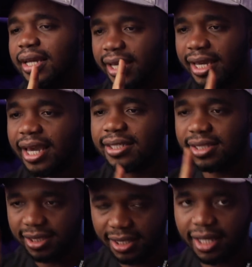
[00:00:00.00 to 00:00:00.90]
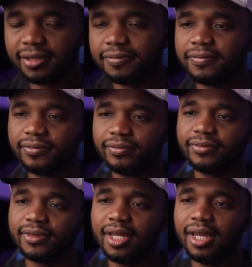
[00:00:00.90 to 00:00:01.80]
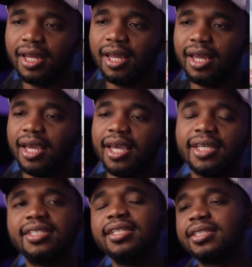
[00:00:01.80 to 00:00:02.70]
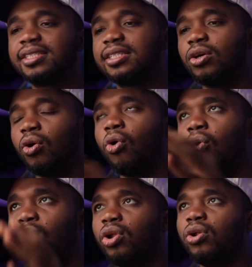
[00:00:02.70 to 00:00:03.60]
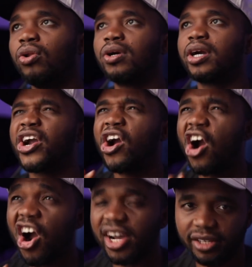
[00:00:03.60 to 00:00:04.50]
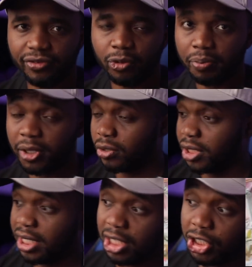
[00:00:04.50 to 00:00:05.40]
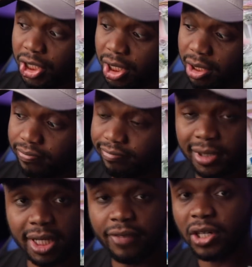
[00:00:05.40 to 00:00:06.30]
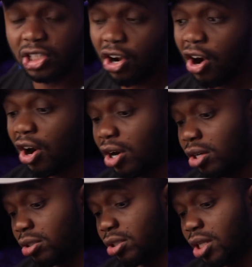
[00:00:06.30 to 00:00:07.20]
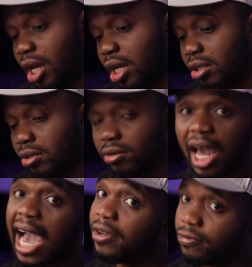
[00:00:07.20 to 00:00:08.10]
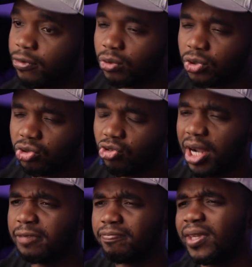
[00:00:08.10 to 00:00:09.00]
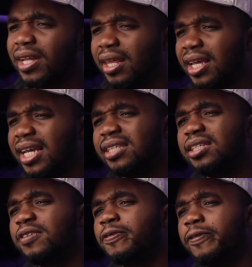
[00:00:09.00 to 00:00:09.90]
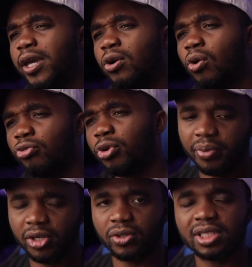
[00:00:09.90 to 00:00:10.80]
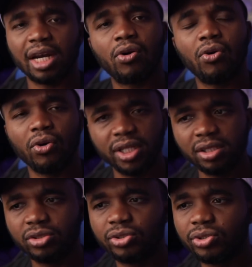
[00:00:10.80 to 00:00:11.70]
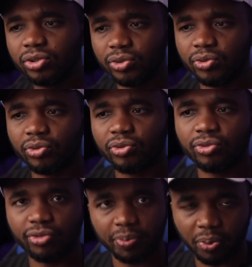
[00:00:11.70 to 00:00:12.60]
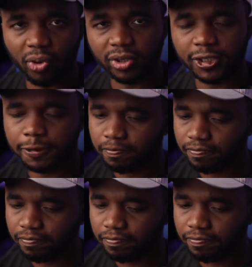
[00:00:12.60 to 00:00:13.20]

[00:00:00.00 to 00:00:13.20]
here is the thing. Is this whole car giveaway, because yeah, she gave out car and iPhones, right? Is it fake or real? Because according to reports,